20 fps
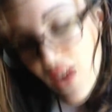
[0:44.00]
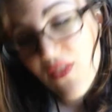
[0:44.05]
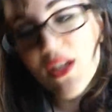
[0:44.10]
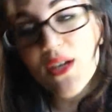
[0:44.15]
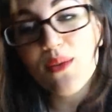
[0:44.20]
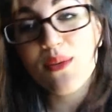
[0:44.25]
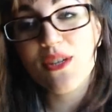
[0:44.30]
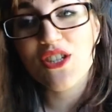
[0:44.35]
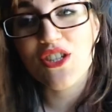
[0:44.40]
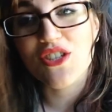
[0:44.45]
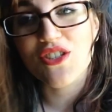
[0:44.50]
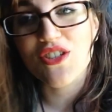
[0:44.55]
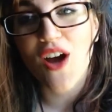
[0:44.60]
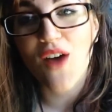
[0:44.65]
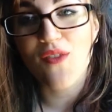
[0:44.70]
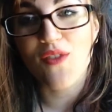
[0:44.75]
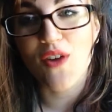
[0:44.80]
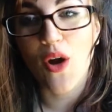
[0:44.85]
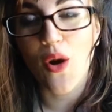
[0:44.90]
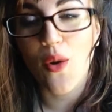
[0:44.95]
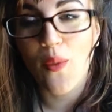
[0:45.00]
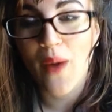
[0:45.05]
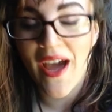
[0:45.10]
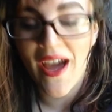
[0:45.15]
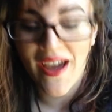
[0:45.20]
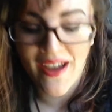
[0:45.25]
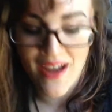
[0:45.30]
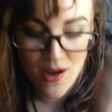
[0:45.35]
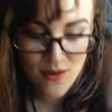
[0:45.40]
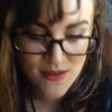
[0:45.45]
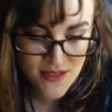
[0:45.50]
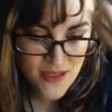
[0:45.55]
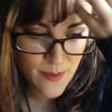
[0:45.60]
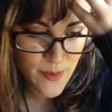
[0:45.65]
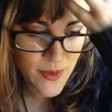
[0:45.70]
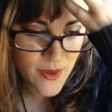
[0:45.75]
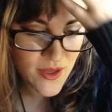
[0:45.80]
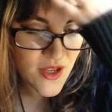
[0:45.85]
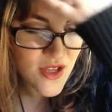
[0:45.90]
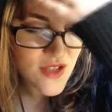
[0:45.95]
I really wish this cough would go away. I was
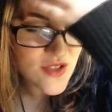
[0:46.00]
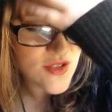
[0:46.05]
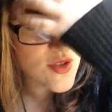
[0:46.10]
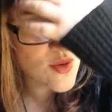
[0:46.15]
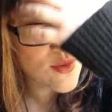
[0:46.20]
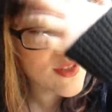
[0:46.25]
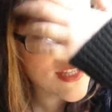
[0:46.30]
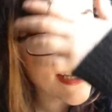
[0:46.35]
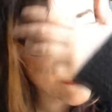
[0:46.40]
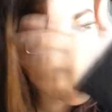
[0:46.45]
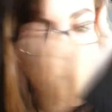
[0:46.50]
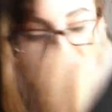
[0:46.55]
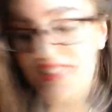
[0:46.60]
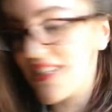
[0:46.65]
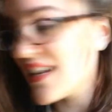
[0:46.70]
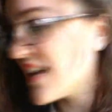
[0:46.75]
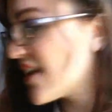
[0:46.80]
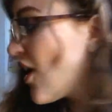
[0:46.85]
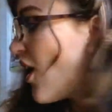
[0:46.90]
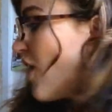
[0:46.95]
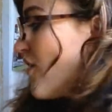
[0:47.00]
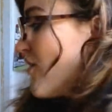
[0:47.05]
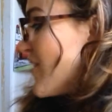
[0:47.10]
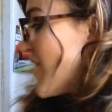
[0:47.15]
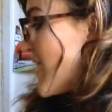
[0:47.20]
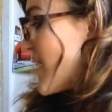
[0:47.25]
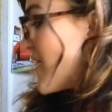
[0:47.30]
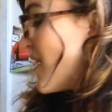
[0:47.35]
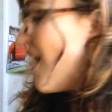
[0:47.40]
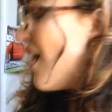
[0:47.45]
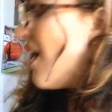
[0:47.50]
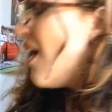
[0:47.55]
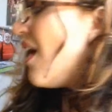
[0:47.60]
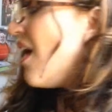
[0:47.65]
up so late last night coughing.